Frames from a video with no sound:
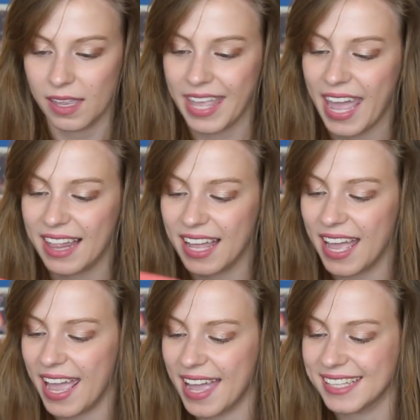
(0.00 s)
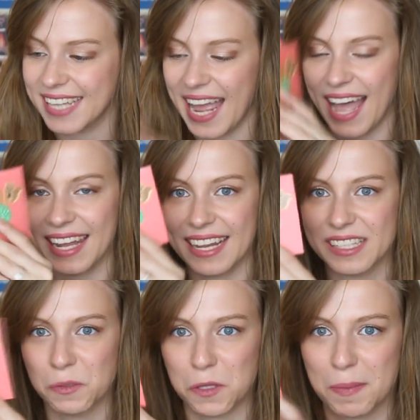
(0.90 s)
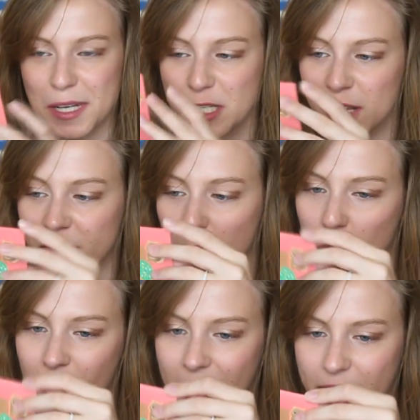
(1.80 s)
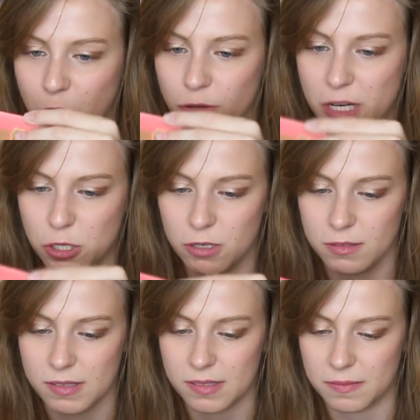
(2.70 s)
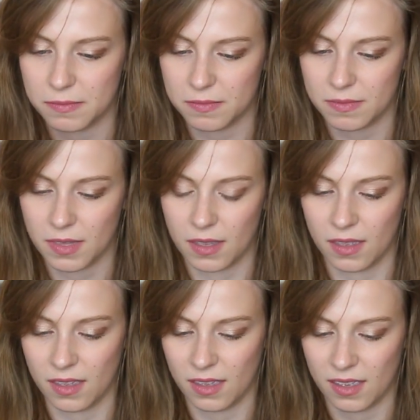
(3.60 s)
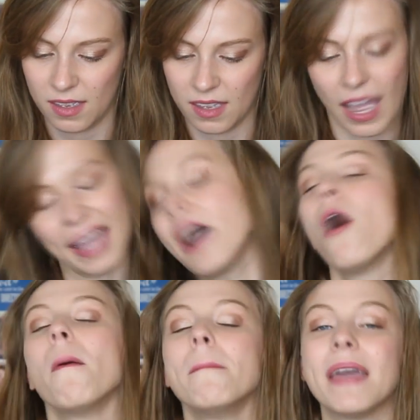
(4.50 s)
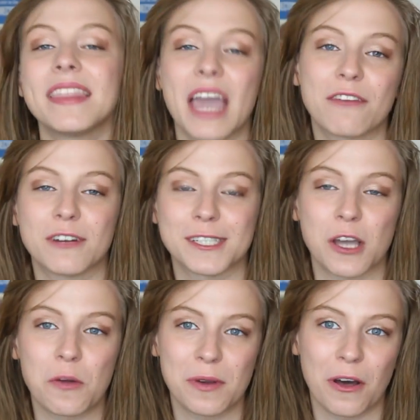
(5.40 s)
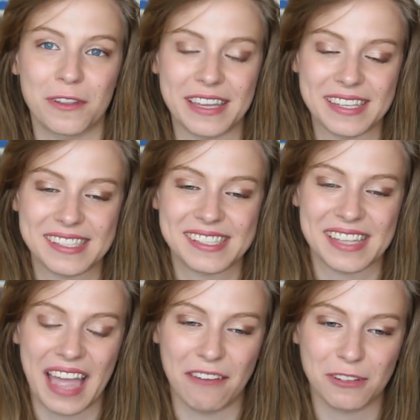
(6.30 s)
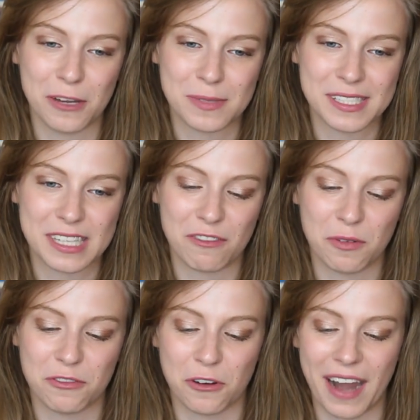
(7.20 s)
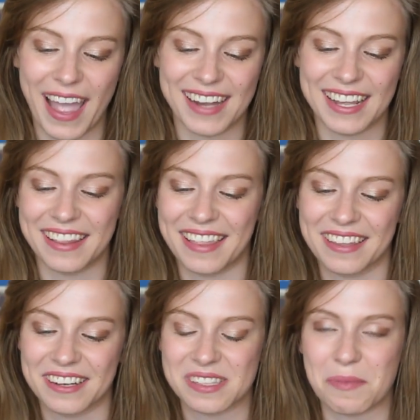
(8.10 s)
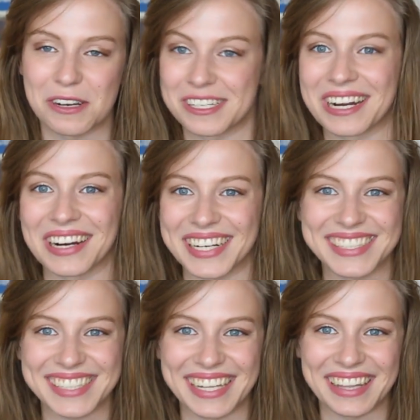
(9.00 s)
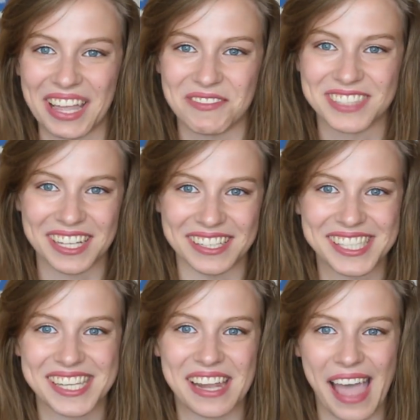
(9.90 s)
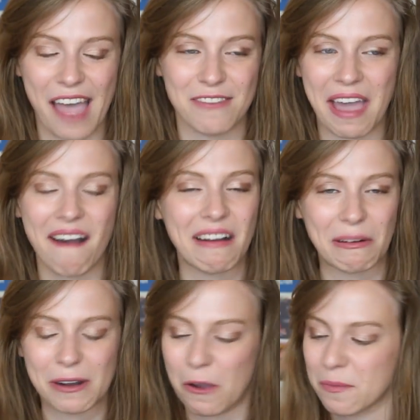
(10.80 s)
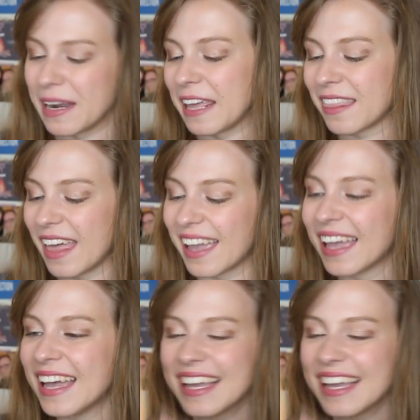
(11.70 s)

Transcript: Kayla and Alex, with a bunch of woodland creatures. I made the effort to open all these envelopes and stuff beforehand, and then there's a bunch of cards in them, so I still have that awkward opening thing.